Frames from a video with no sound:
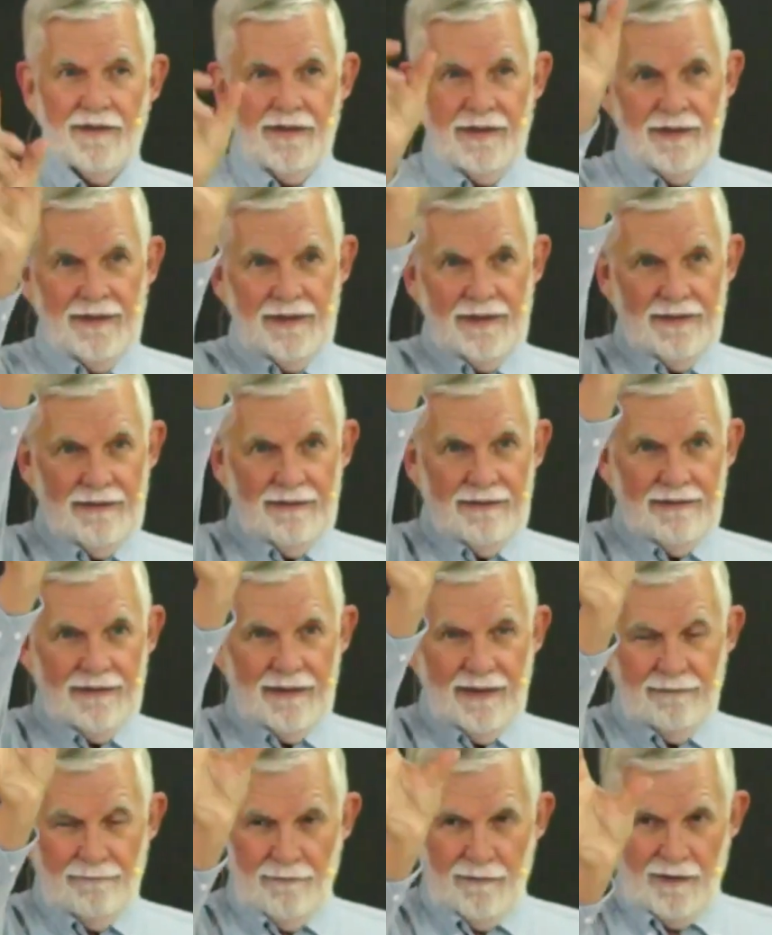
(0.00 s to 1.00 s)
that one
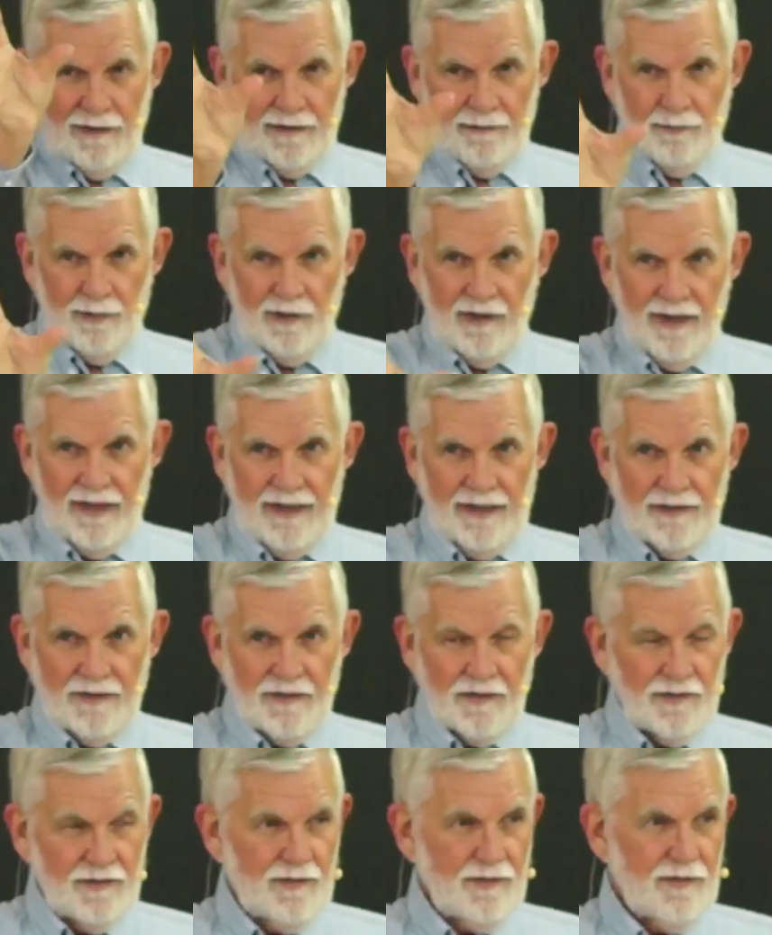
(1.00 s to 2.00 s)
place
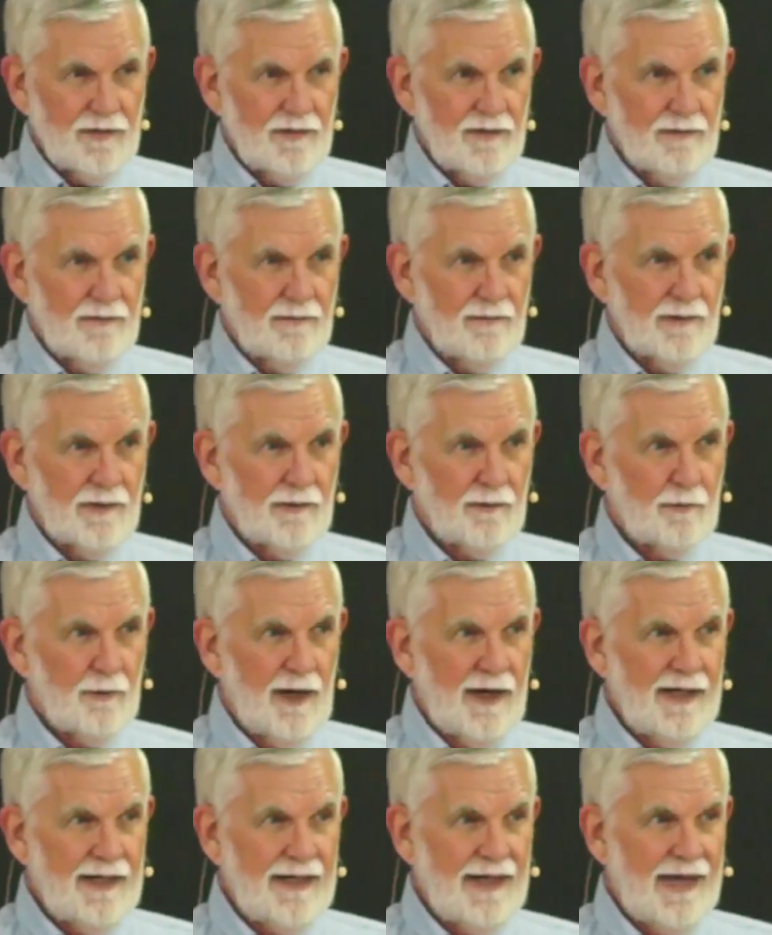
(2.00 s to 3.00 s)
where Rahab
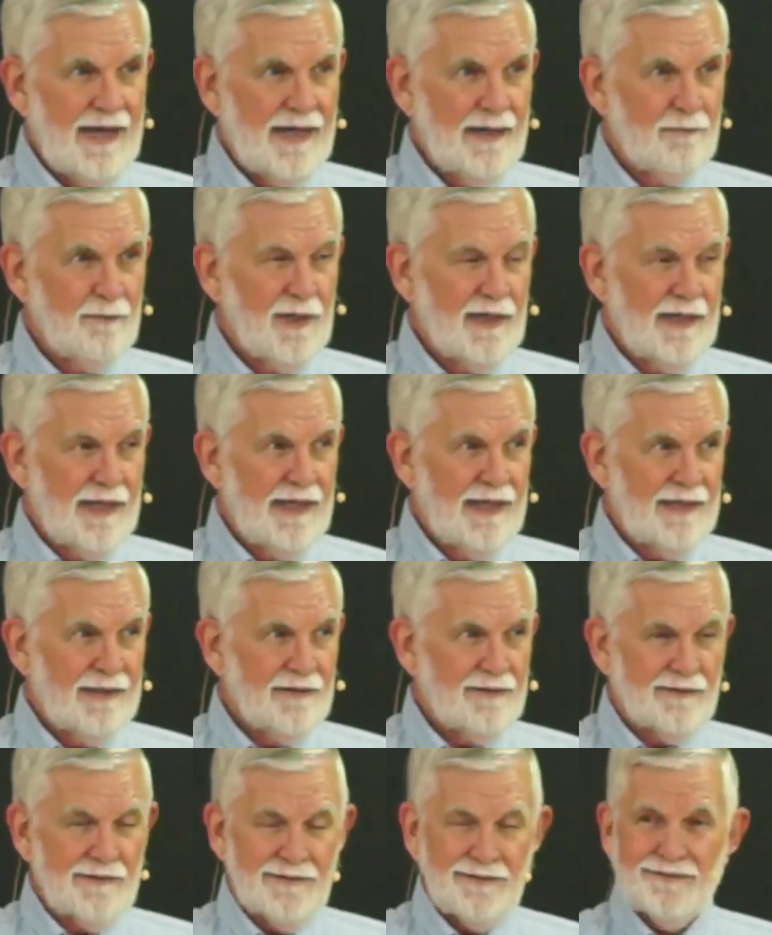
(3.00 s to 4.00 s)
and her
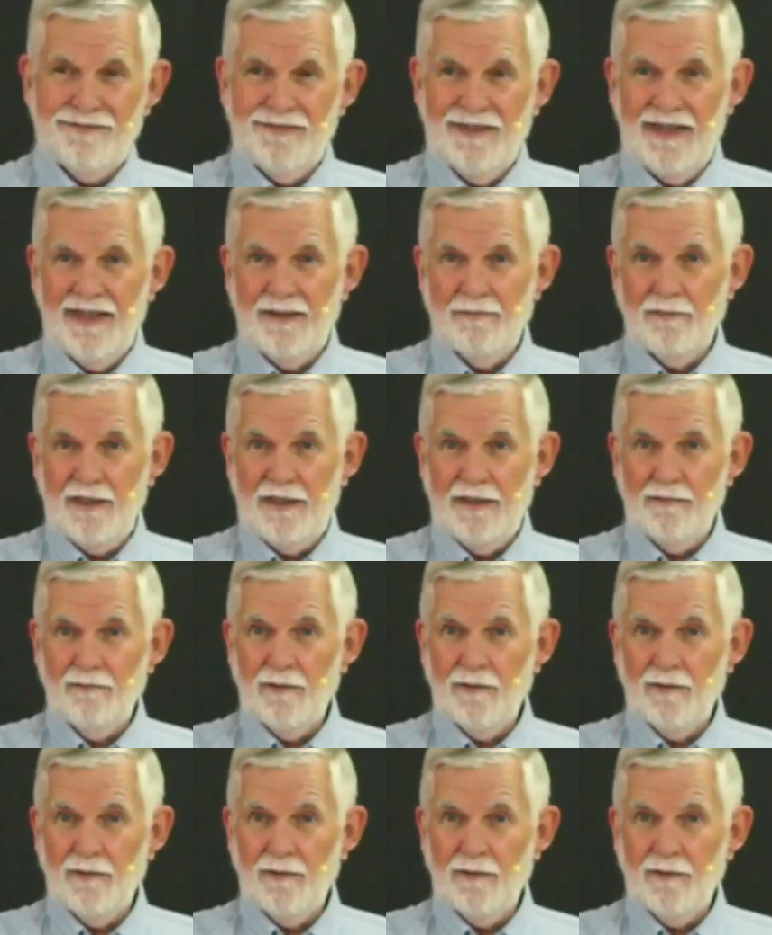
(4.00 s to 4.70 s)
family were.